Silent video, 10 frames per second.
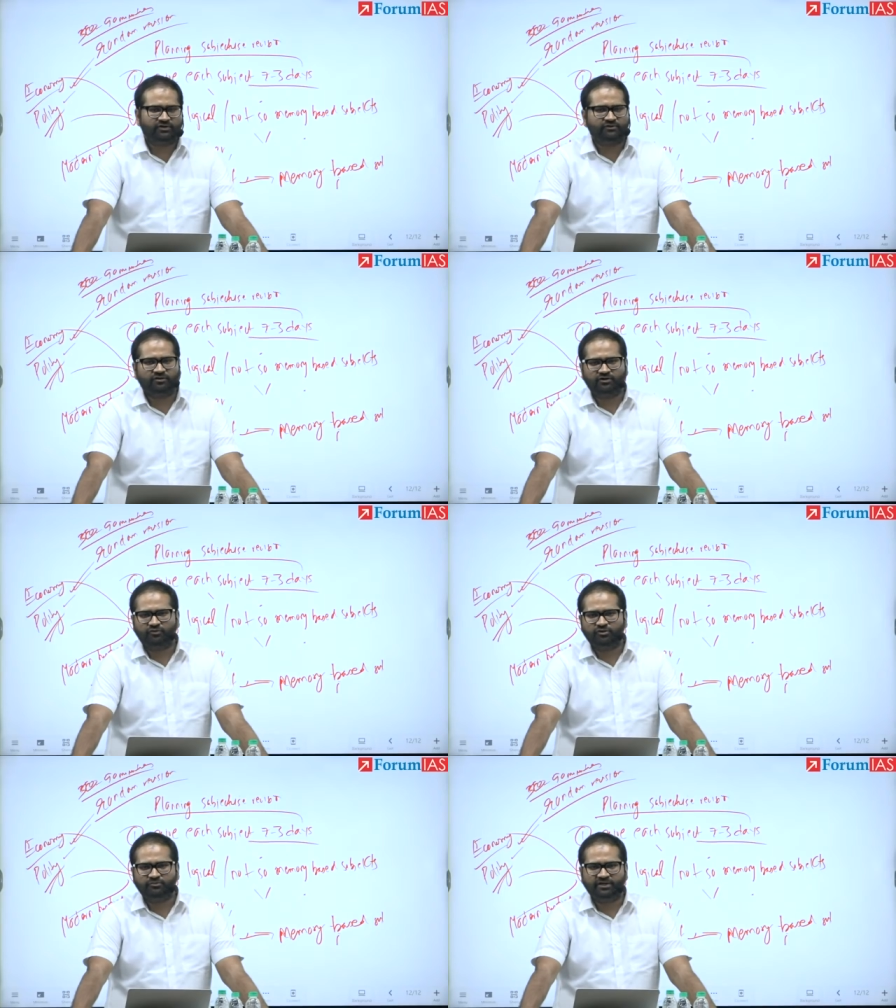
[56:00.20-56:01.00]
are not
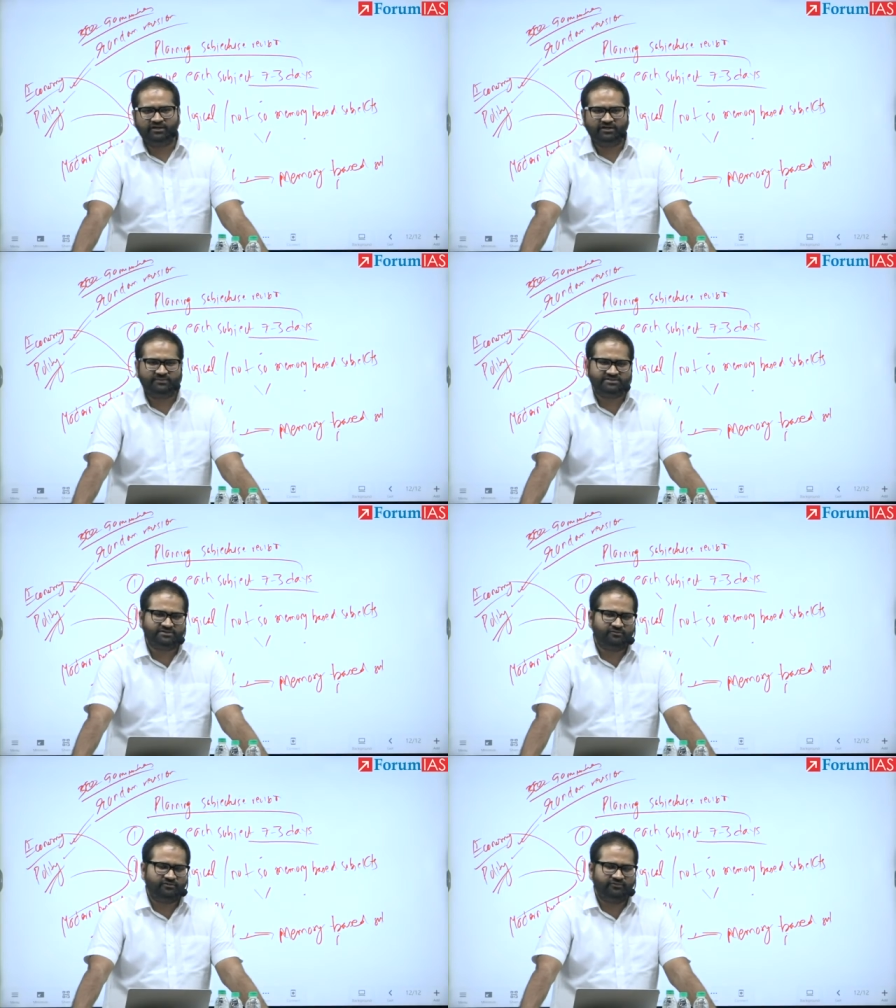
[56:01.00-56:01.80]
going to be
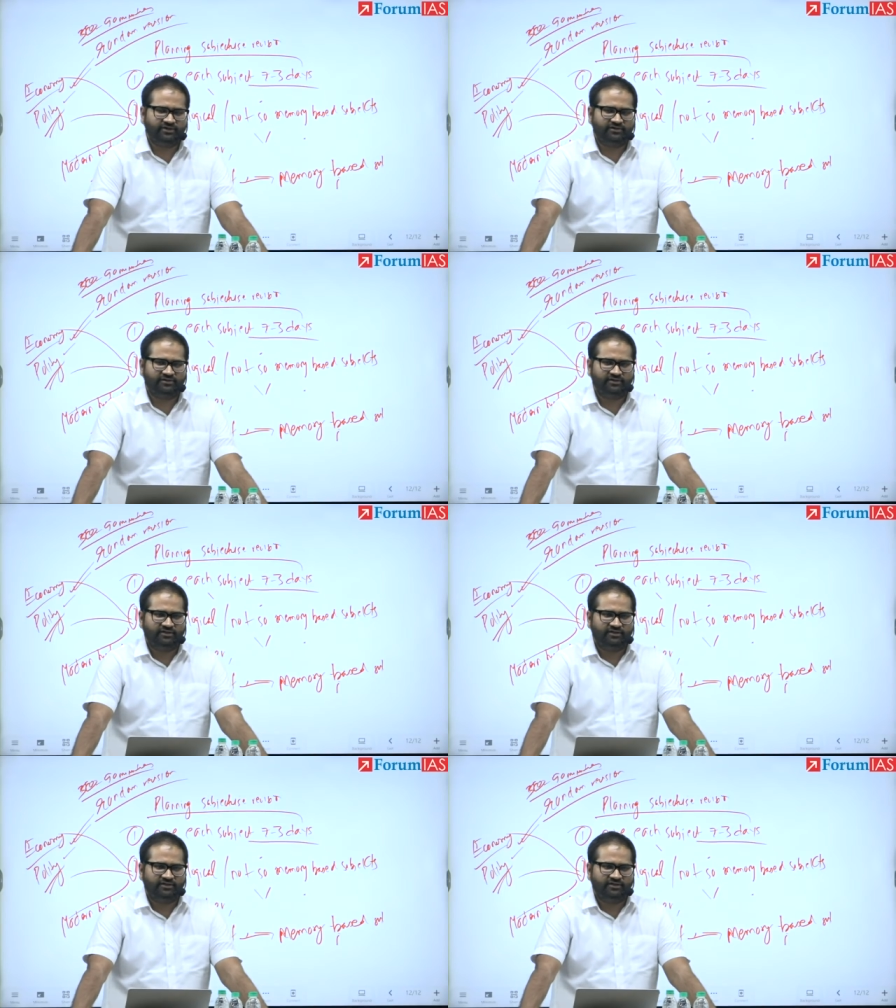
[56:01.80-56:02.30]
100% confident.